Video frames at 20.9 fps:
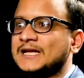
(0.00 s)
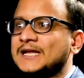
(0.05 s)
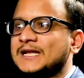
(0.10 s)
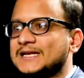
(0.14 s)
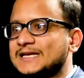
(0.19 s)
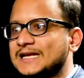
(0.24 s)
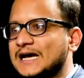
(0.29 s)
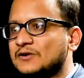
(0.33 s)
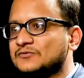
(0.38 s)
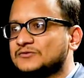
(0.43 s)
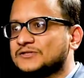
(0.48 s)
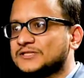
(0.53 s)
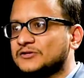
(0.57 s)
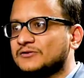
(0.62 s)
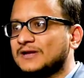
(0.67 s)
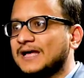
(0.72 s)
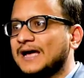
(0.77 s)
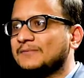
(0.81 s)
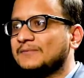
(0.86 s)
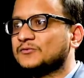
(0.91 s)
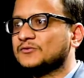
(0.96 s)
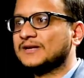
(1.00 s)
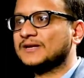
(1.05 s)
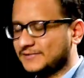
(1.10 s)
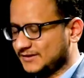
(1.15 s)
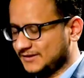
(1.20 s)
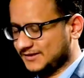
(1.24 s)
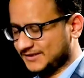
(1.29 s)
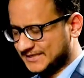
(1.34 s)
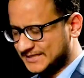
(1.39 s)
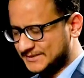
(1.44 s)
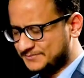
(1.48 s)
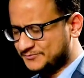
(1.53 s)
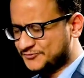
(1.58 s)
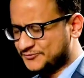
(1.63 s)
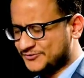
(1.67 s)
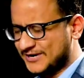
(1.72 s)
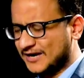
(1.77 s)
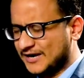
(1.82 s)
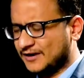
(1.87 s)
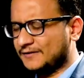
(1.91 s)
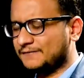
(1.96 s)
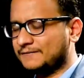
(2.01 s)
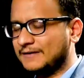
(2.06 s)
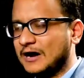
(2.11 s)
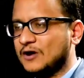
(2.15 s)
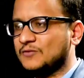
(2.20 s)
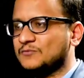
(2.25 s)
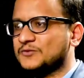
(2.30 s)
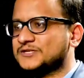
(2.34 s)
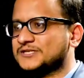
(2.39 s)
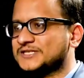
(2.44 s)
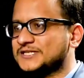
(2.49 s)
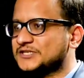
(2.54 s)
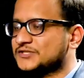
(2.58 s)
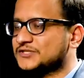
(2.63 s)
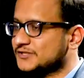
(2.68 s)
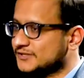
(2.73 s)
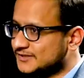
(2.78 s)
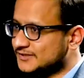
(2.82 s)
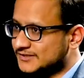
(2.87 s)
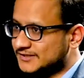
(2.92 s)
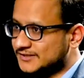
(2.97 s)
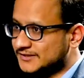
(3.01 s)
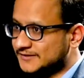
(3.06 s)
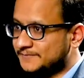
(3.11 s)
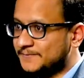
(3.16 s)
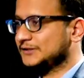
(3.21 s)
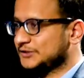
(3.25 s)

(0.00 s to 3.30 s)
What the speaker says: now she'll have to keep track of how much she's earning.